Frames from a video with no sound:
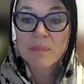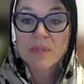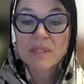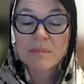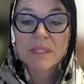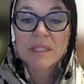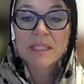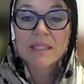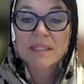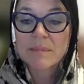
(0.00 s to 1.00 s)

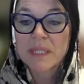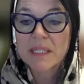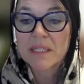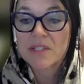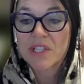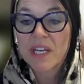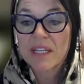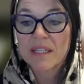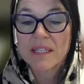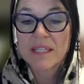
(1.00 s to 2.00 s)
responsibility, being
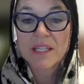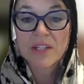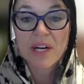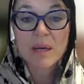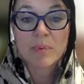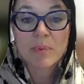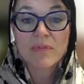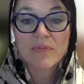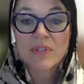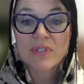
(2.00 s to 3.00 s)
initiated here
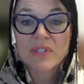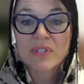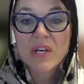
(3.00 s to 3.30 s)
April 1st.